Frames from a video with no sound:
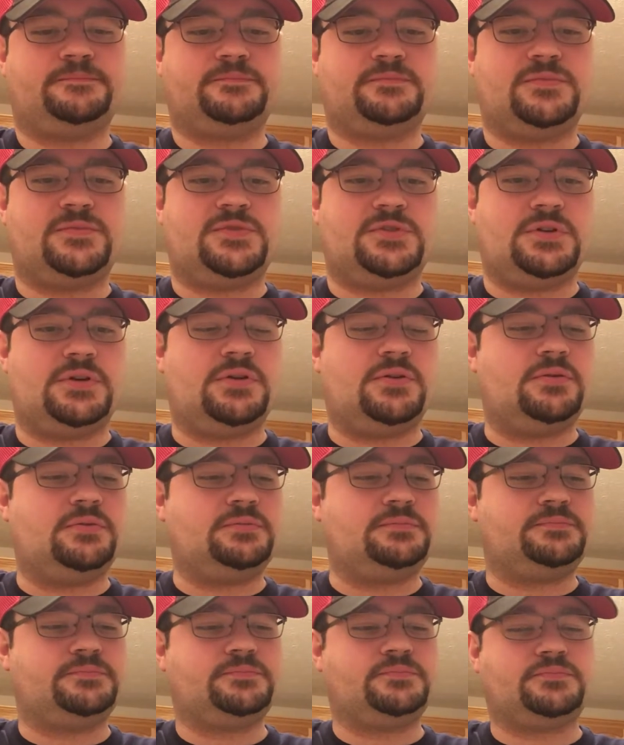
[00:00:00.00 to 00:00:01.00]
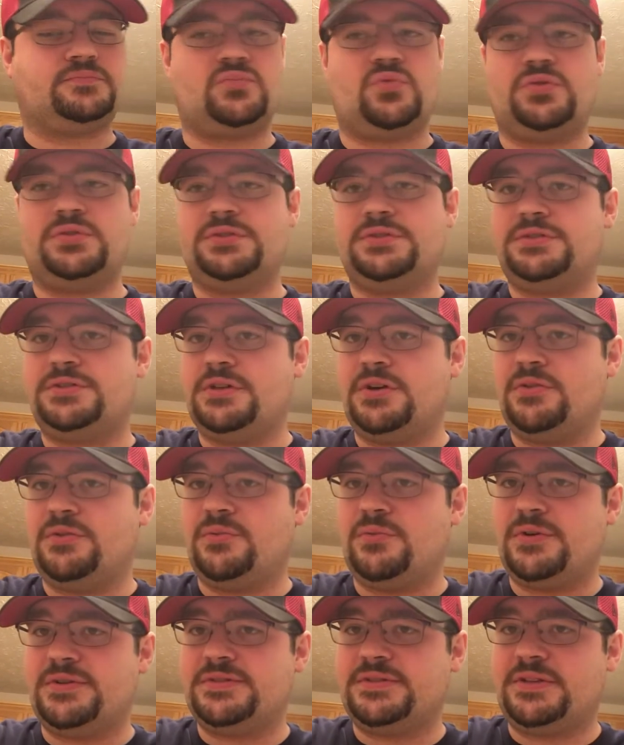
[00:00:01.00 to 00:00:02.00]
So we'll just show the
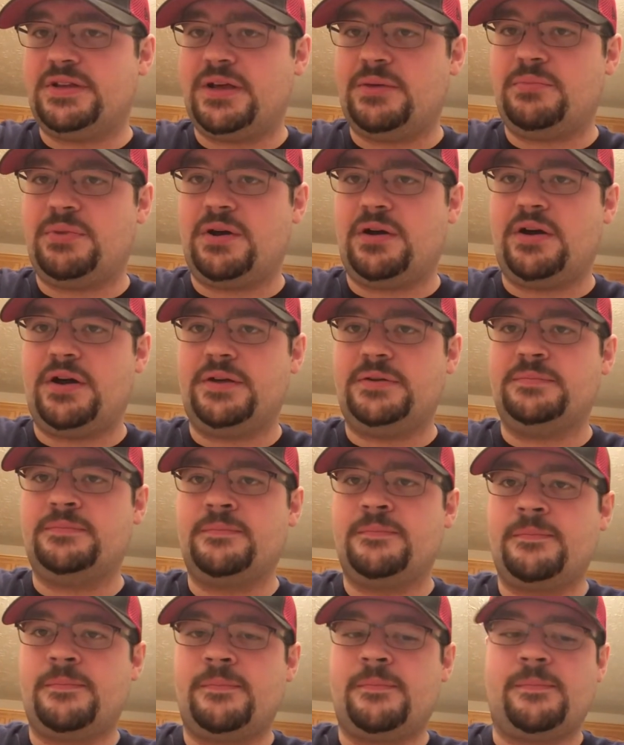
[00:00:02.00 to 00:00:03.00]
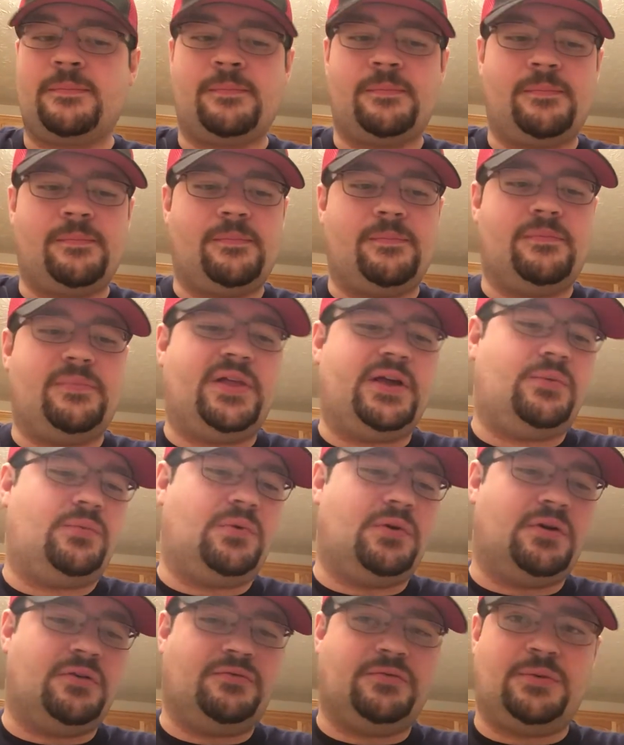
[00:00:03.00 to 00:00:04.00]
ones that I bought that
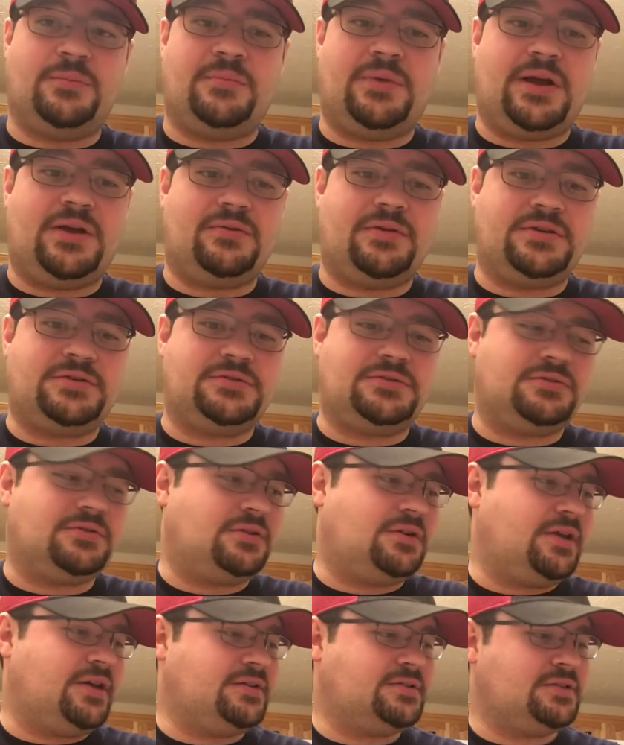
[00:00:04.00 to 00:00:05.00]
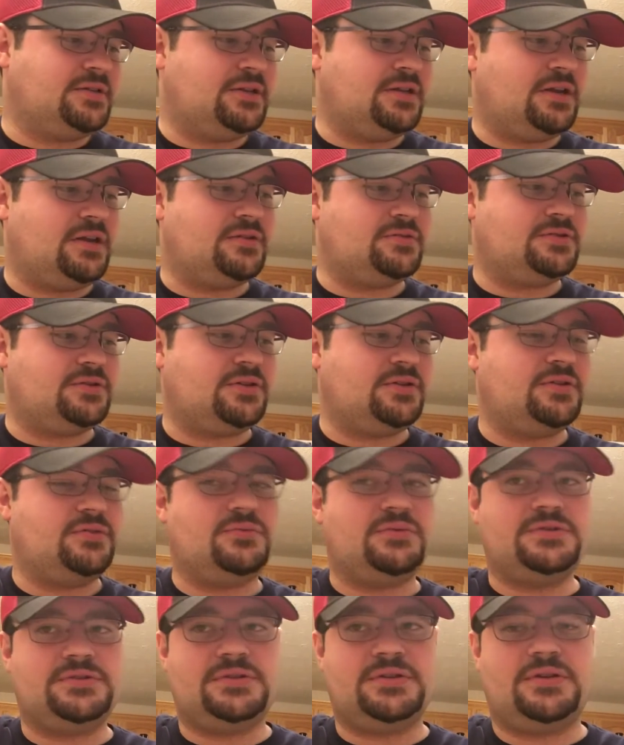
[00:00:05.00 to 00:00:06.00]
weren't from my original collection, then I'll show you the
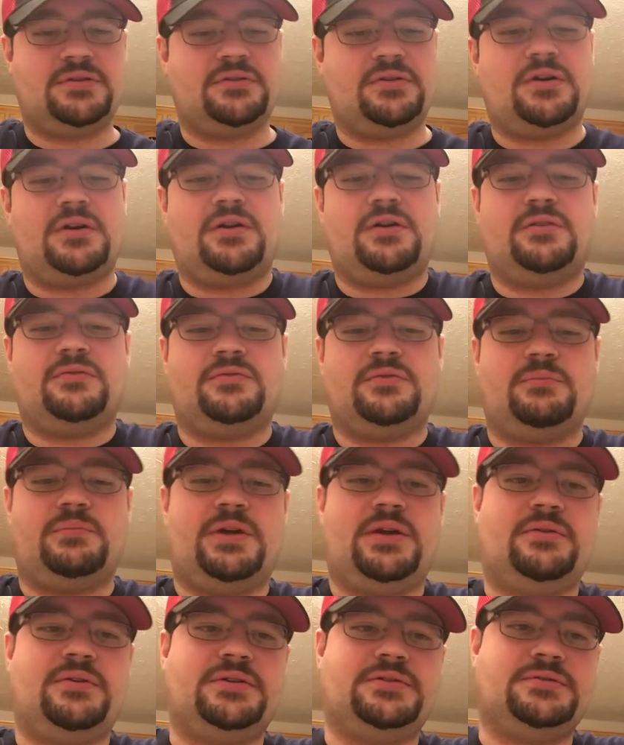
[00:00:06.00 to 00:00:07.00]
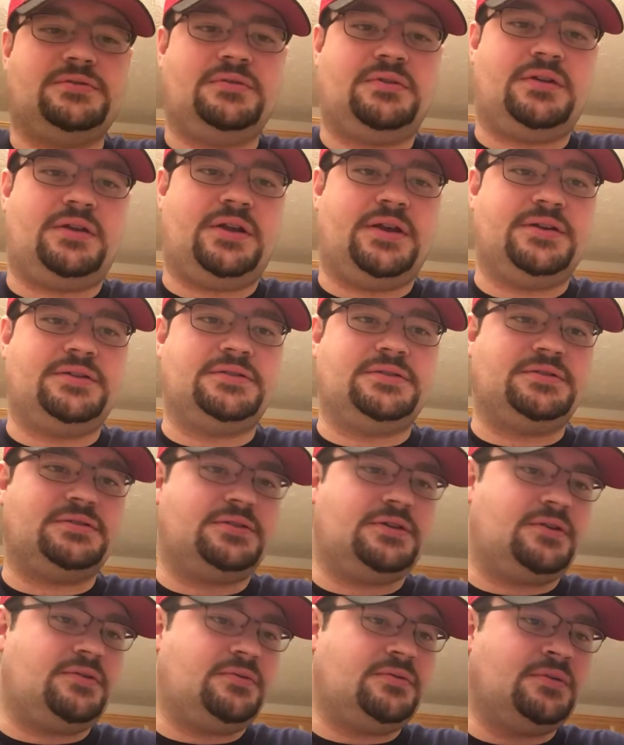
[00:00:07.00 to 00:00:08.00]
ones that are from my original collection.
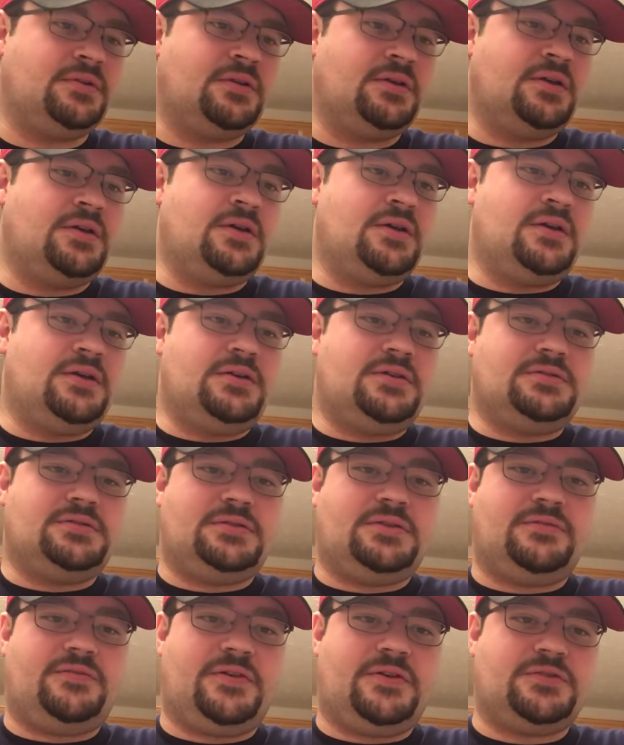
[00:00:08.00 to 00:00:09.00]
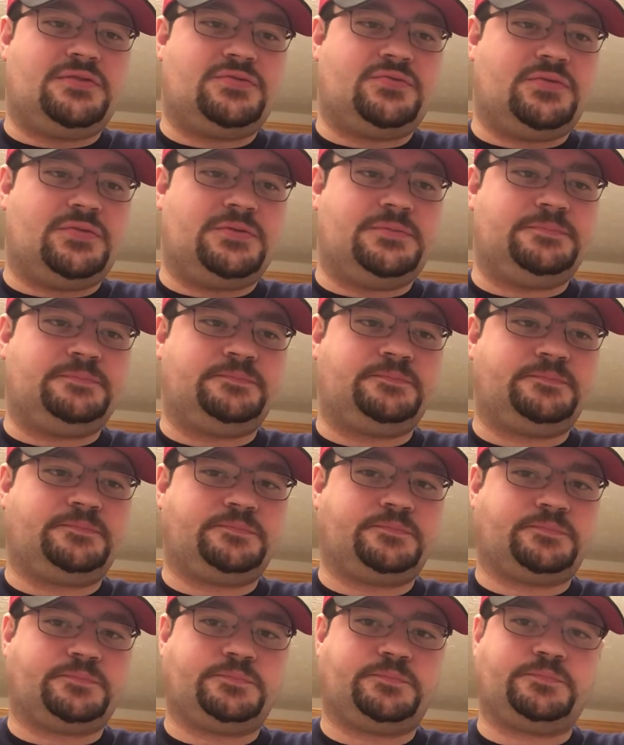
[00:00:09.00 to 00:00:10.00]
So the first one
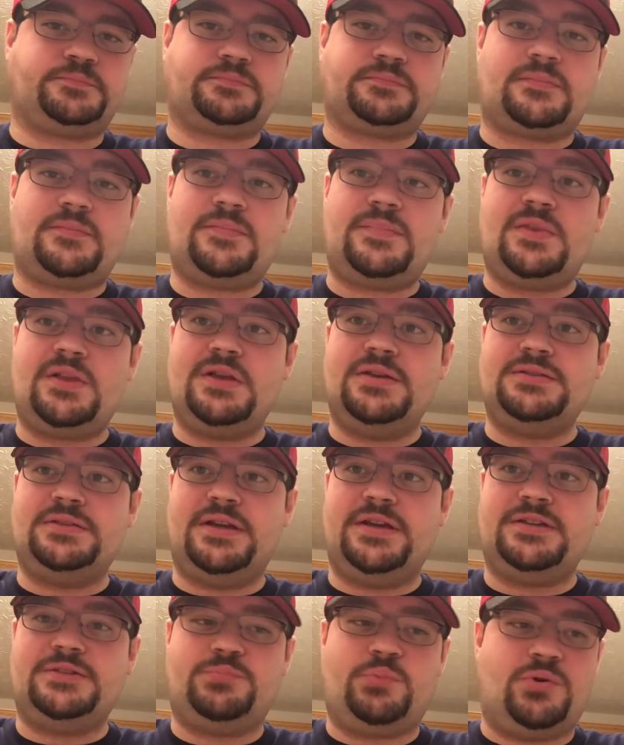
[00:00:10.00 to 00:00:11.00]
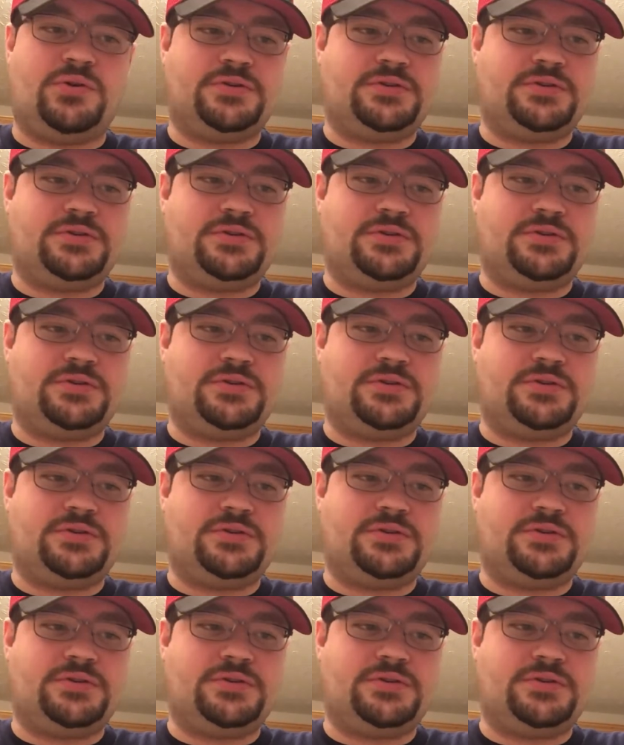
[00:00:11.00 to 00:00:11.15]
is a sports